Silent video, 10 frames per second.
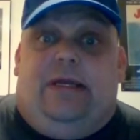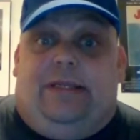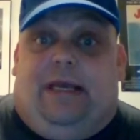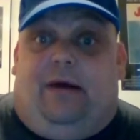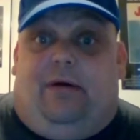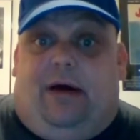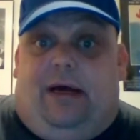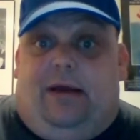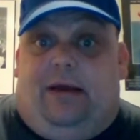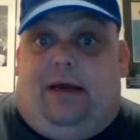Now, uh,
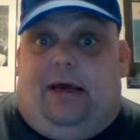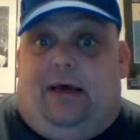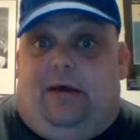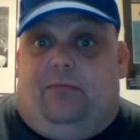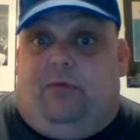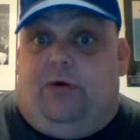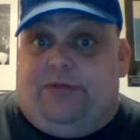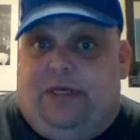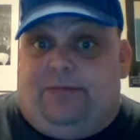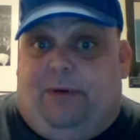uh,
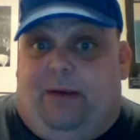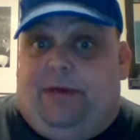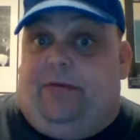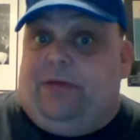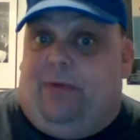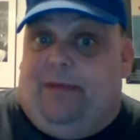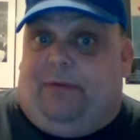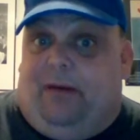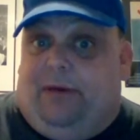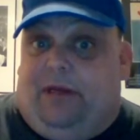Rosedale's barbecue is white
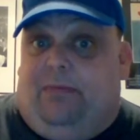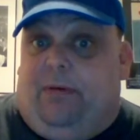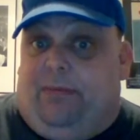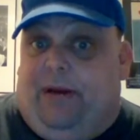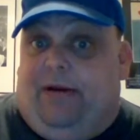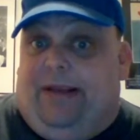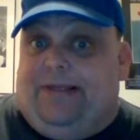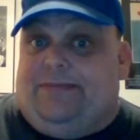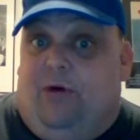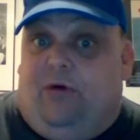barbecue prepared in a
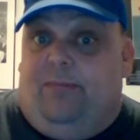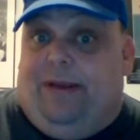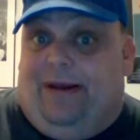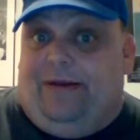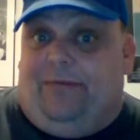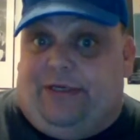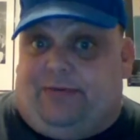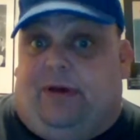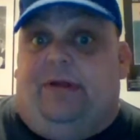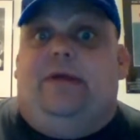smoker behind a
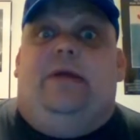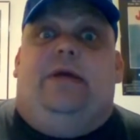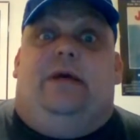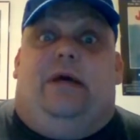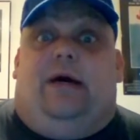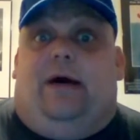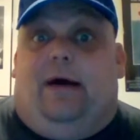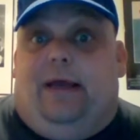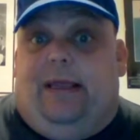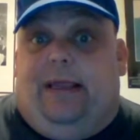restaurant.
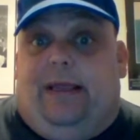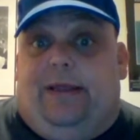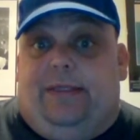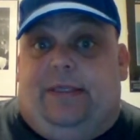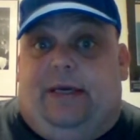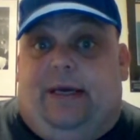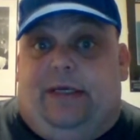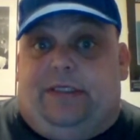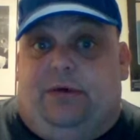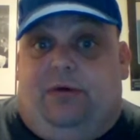Uh, and
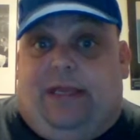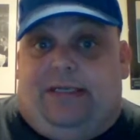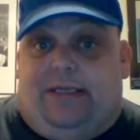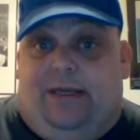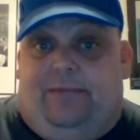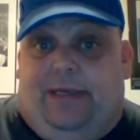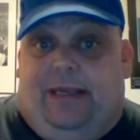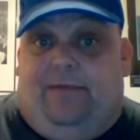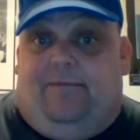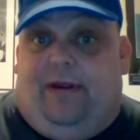uh, so that's going to be
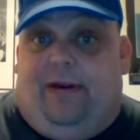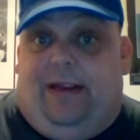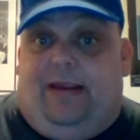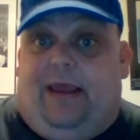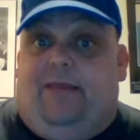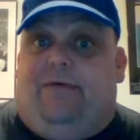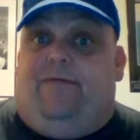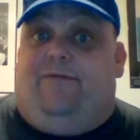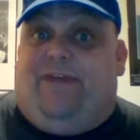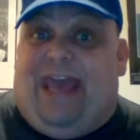a very kind of a
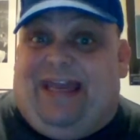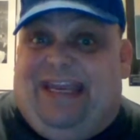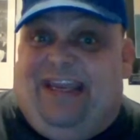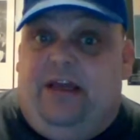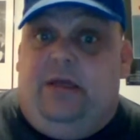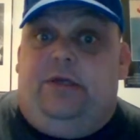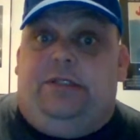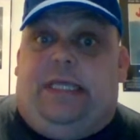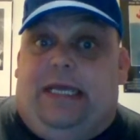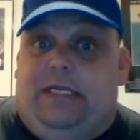fatty
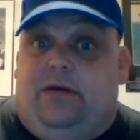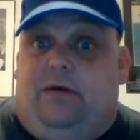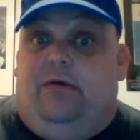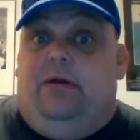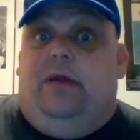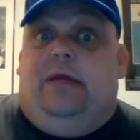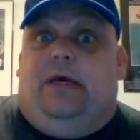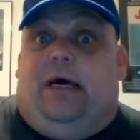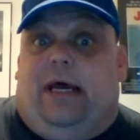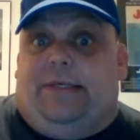tender
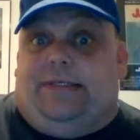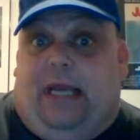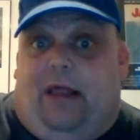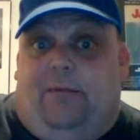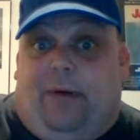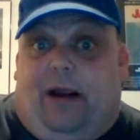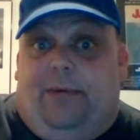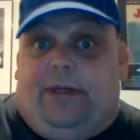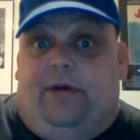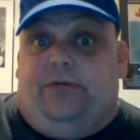uh, style of
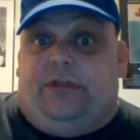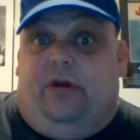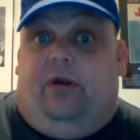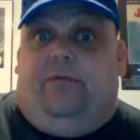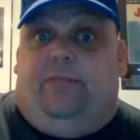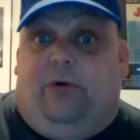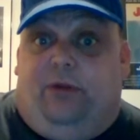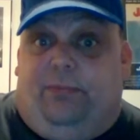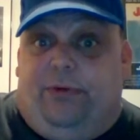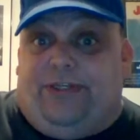barbecue served with
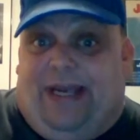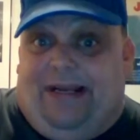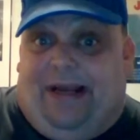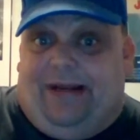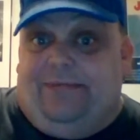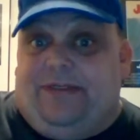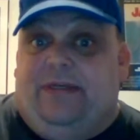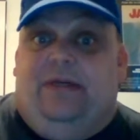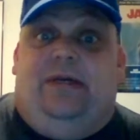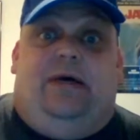multiple side items
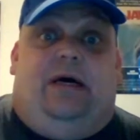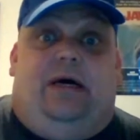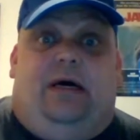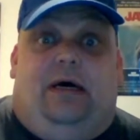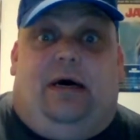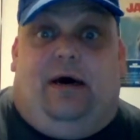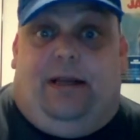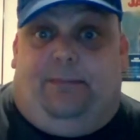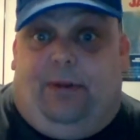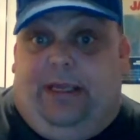uh, on
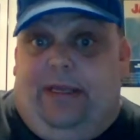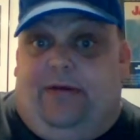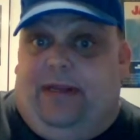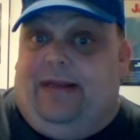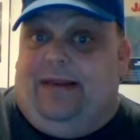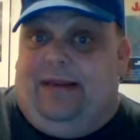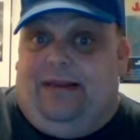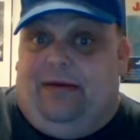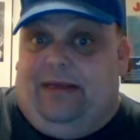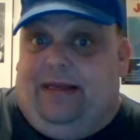a plate. You can eat it
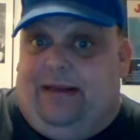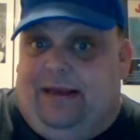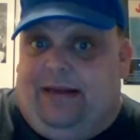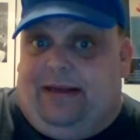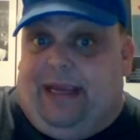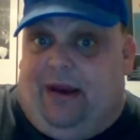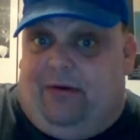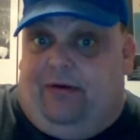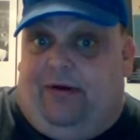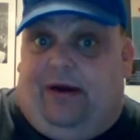in. You can eat it in at a
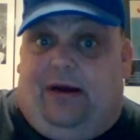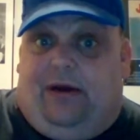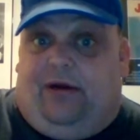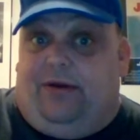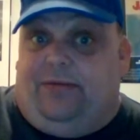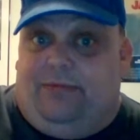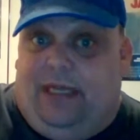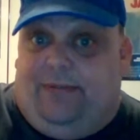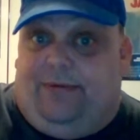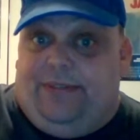counter. Uh, there are some
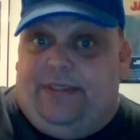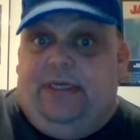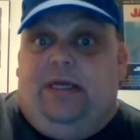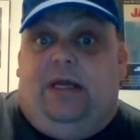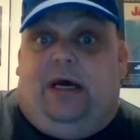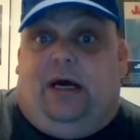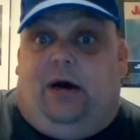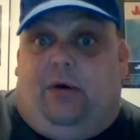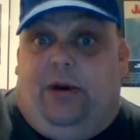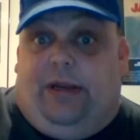tables,
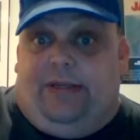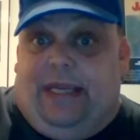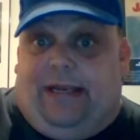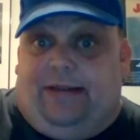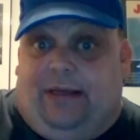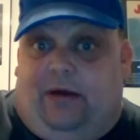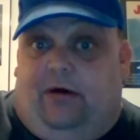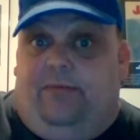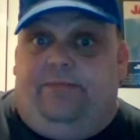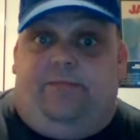uh, or you can take it to
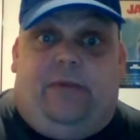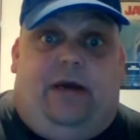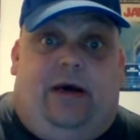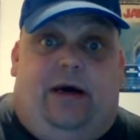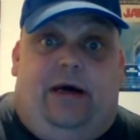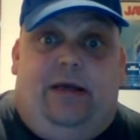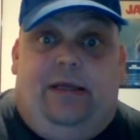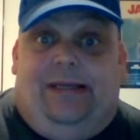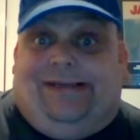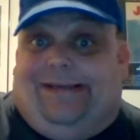go. Uh,
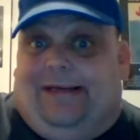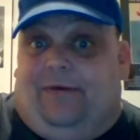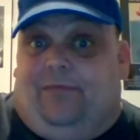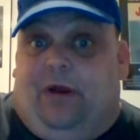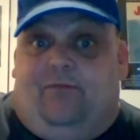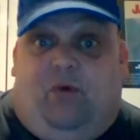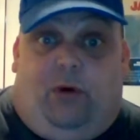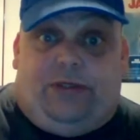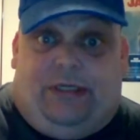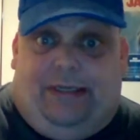uh,
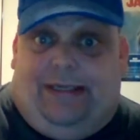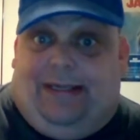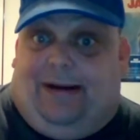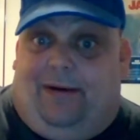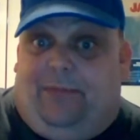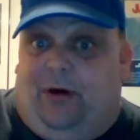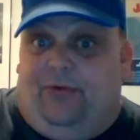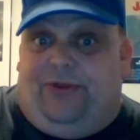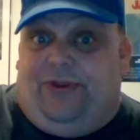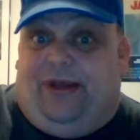unfortunately, they are
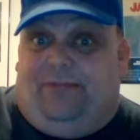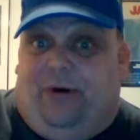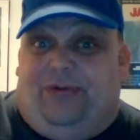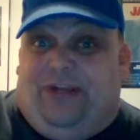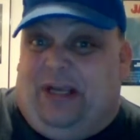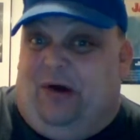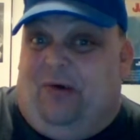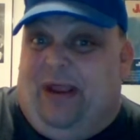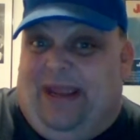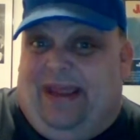both both to
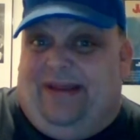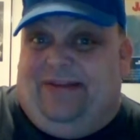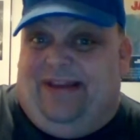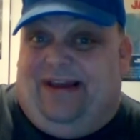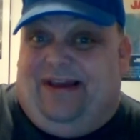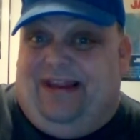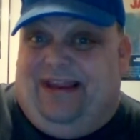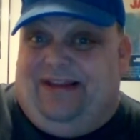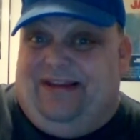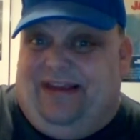go and
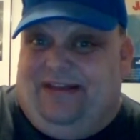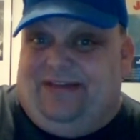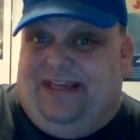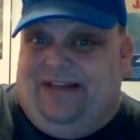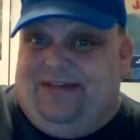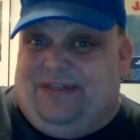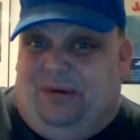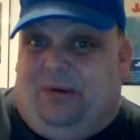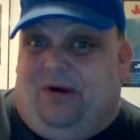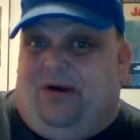and in in
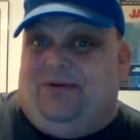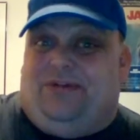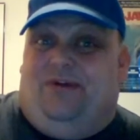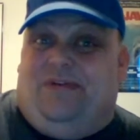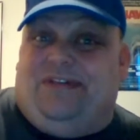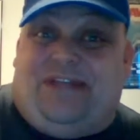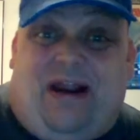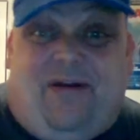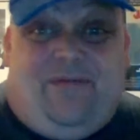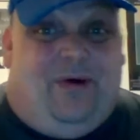store are served in
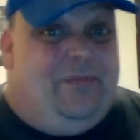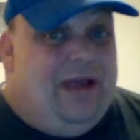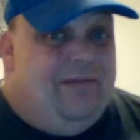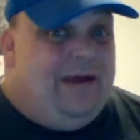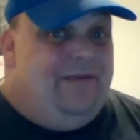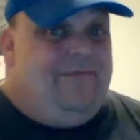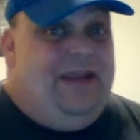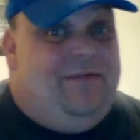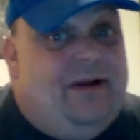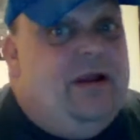styrofoam. Not my
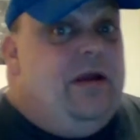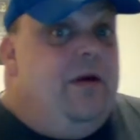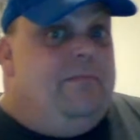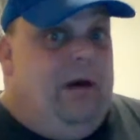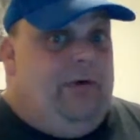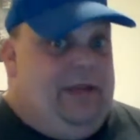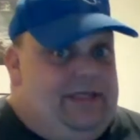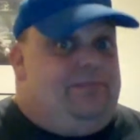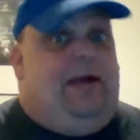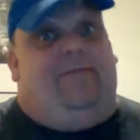favorite, but what
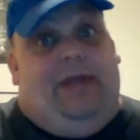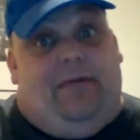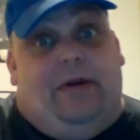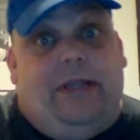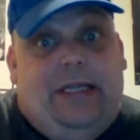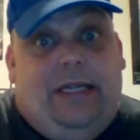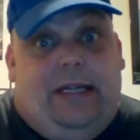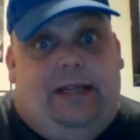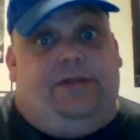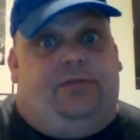is my favorite
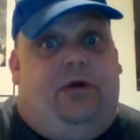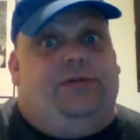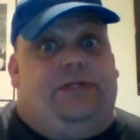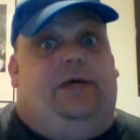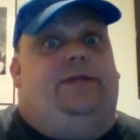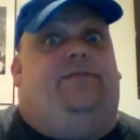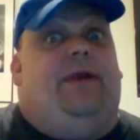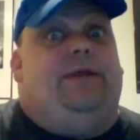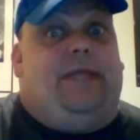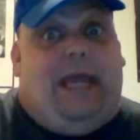is Rosedale's
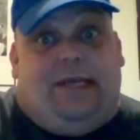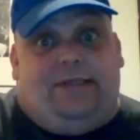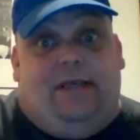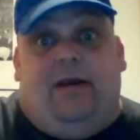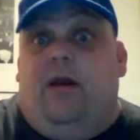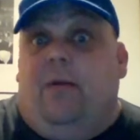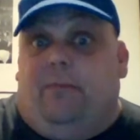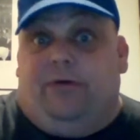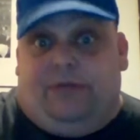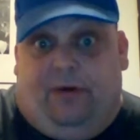fantastic
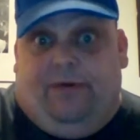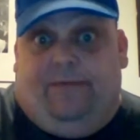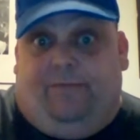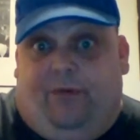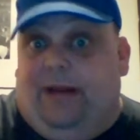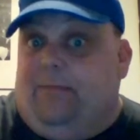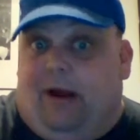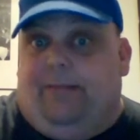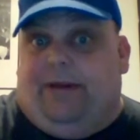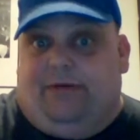preservative-free
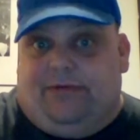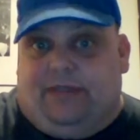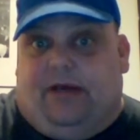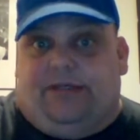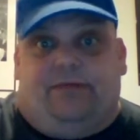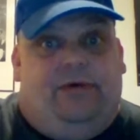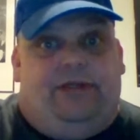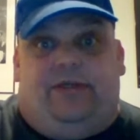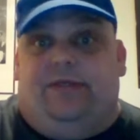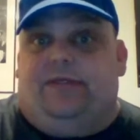barbecue sauce,
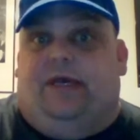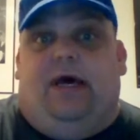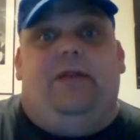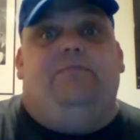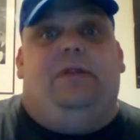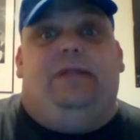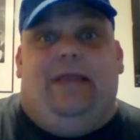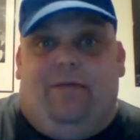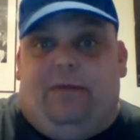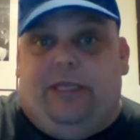which is
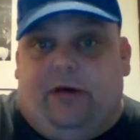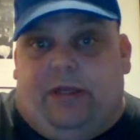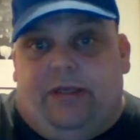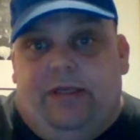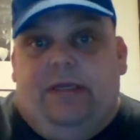unbelievably good.